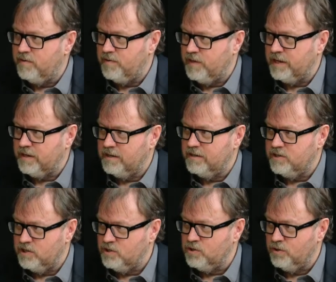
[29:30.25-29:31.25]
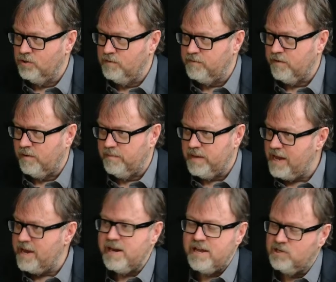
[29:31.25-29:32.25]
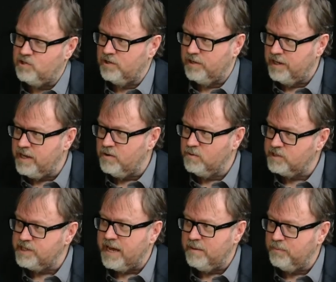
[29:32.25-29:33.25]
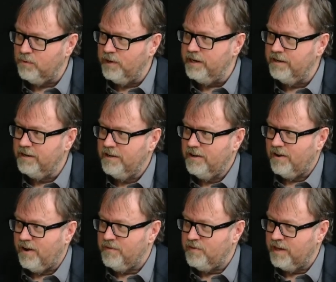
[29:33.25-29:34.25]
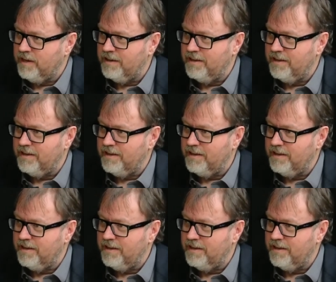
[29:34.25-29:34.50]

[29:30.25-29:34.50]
thing to do from any sort of legal standpoint. I think